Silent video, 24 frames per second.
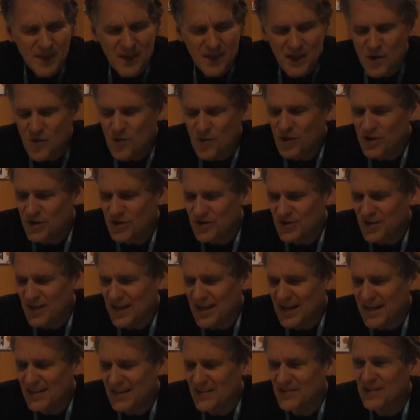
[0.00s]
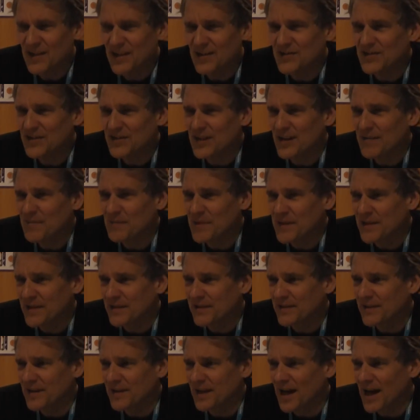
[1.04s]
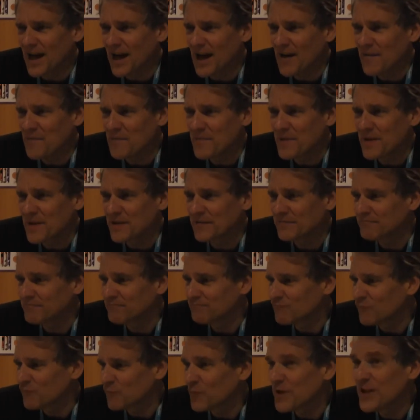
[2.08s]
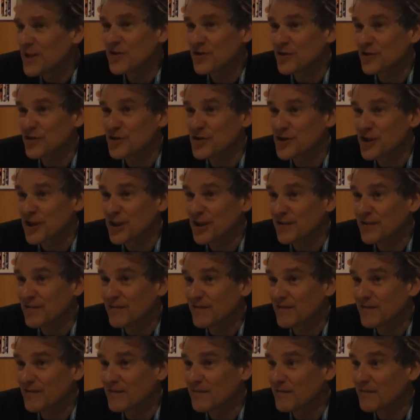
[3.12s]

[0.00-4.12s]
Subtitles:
You could say, in a sense, that I've been researching it